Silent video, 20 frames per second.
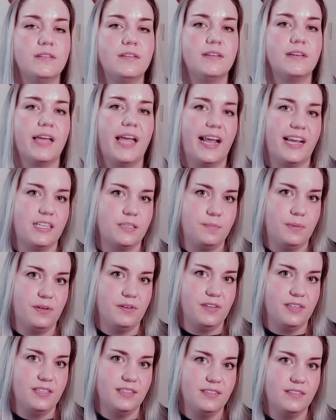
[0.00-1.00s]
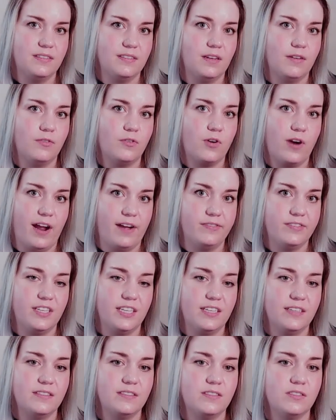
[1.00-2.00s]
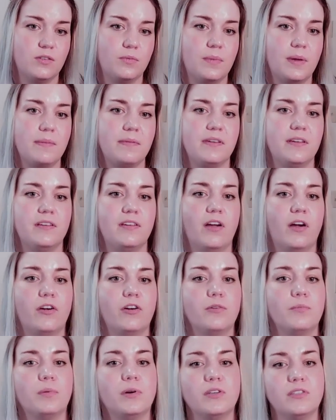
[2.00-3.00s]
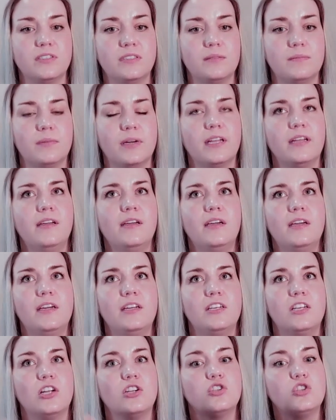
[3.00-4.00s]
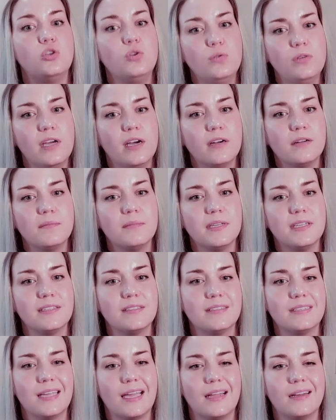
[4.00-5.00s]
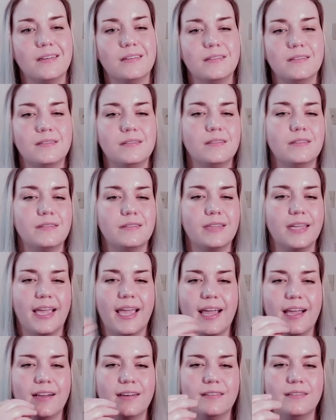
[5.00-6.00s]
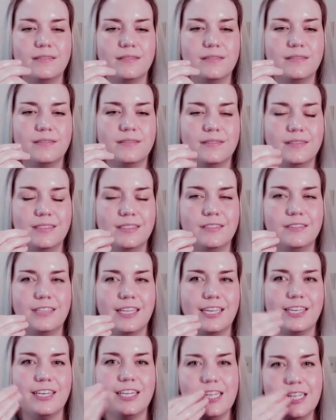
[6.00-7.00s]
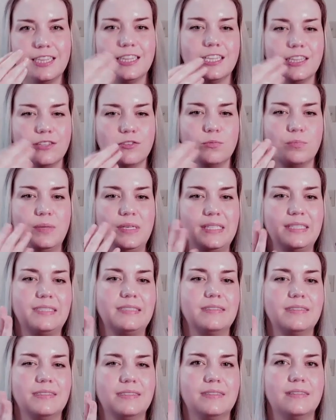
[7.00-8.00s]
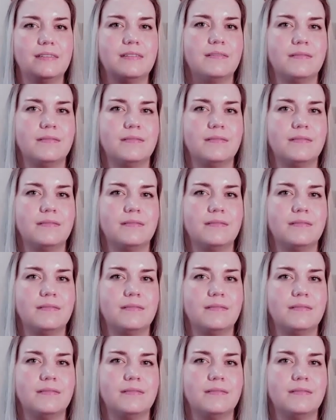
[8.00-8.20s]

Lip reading: experience of crafting, so maybe a younger person, but not too young, because again, they could eat the little pieces,